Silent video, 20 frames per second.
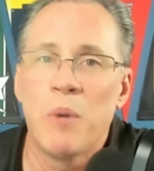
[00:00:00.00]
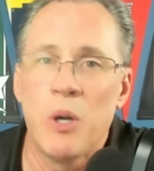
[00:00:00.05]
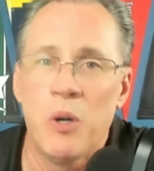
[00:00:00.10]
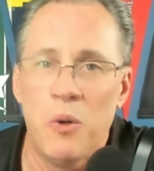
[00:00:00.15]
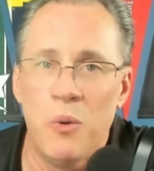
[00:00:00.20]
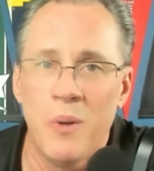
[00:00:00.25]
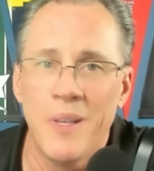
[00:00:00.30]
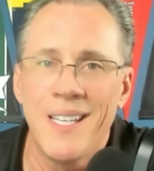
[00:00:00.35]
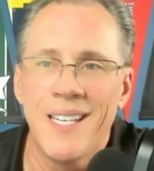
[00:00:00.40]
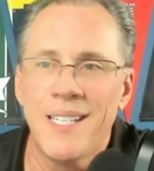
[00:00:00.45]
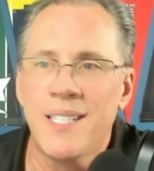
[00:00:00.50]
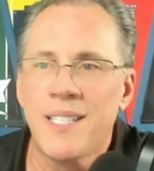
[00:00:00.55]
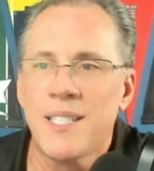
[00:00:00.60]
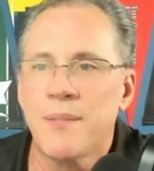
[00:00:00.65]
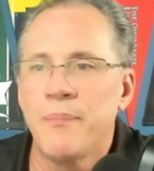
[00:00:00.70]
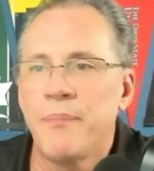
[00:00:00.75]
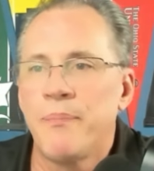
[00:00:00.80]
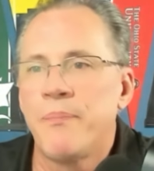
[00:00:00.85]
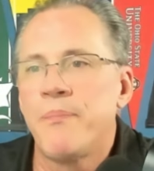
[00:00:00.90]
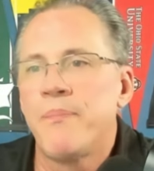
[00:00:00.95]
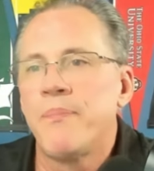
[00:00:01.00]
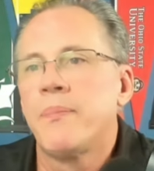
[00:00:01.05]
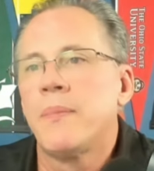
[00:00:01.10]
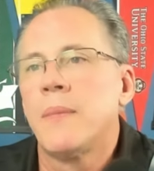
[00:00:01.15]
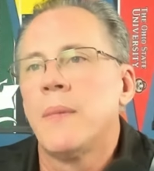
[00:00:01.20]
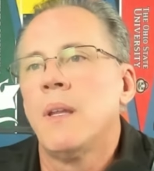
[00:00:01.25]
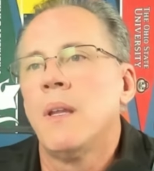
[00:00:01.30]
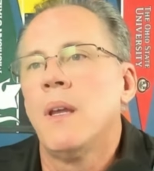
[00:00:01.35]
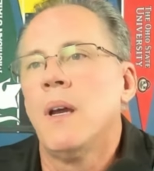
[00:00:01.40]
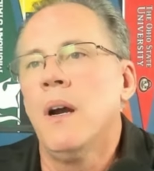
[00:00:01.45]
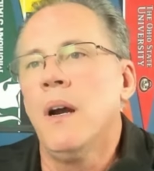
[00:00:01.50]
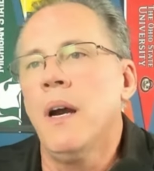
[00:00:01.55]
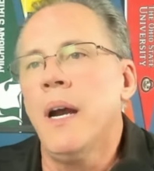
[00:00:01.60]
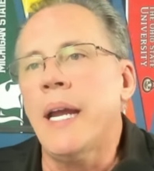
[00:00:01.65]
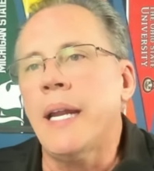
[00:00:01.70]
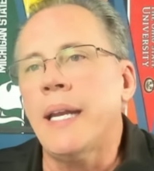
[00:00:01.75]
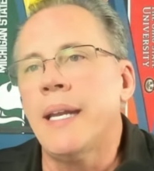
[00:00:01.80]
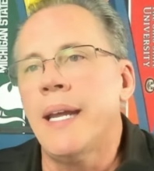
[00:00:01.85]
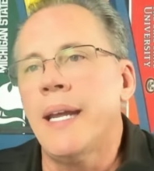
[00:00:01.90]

going with this? All right.